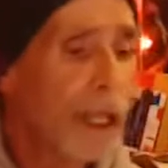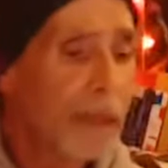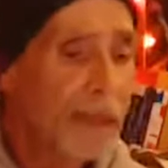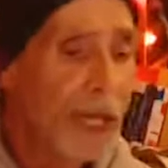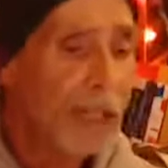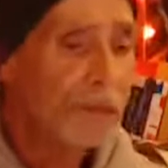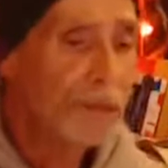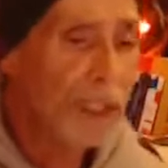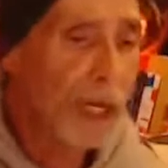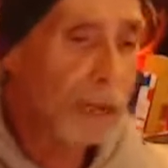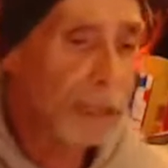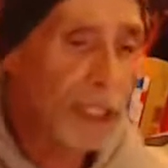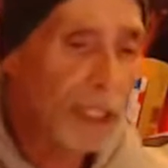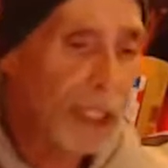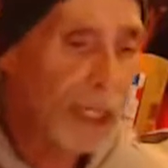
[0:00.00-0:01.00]
thanks for
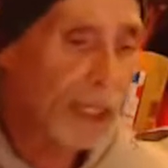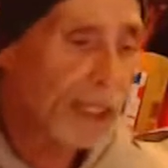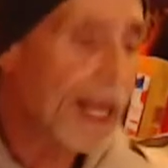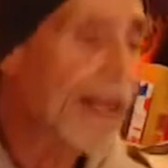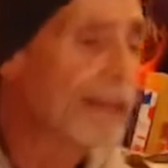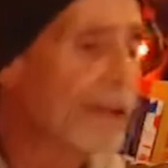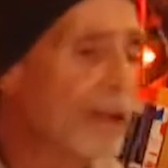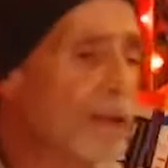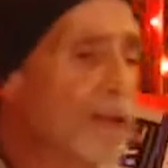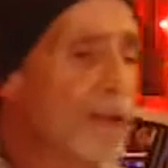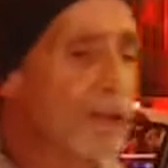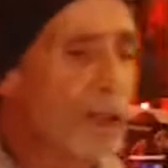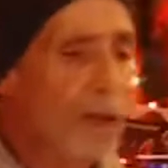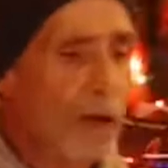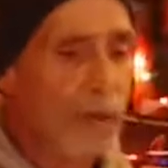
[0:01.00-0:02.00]
coming in here. That's how you do
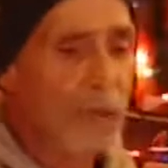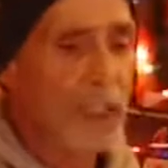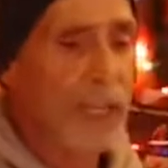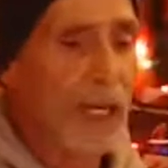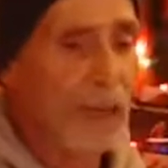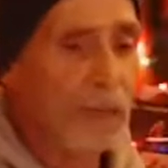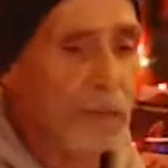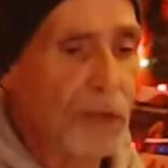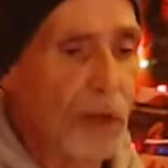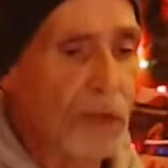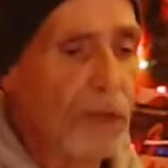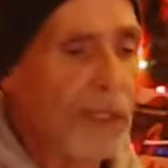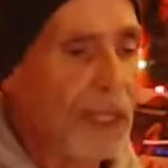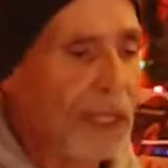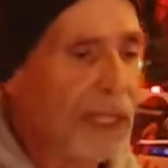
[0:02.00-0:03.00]
a COVID test, bro.